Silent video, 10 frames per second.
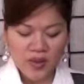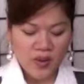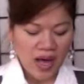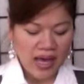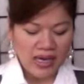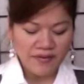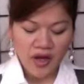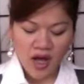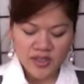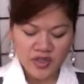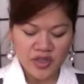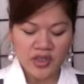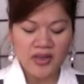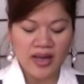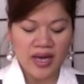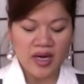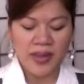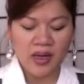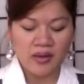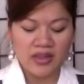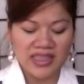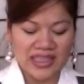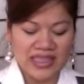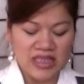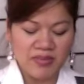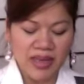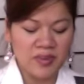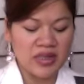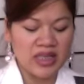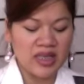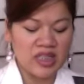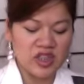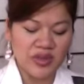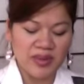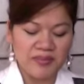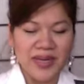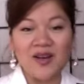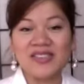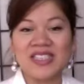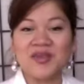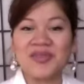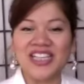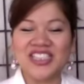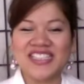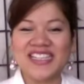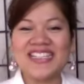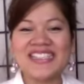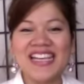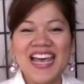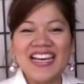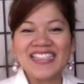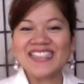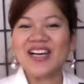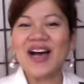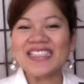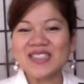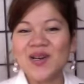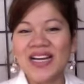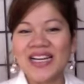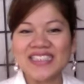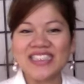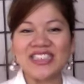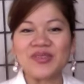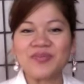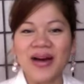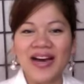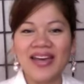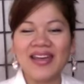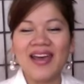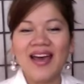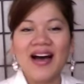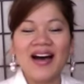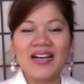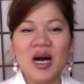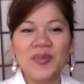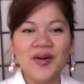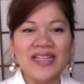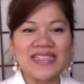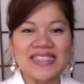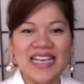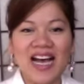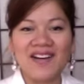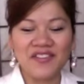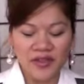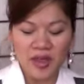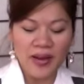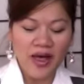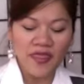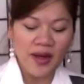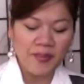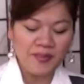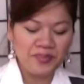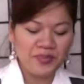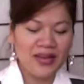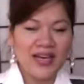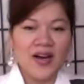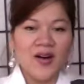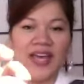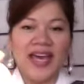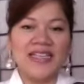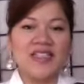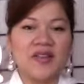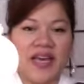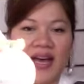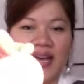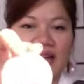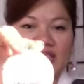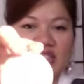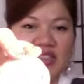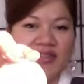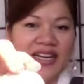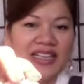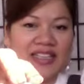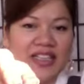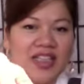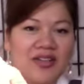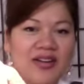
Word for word: So I've also heard a lot about these Maybelline Dream Bouncy Blushes. So I just wanted to buy a couple and see how I feel about them. Okay, so yeah, I got two right here.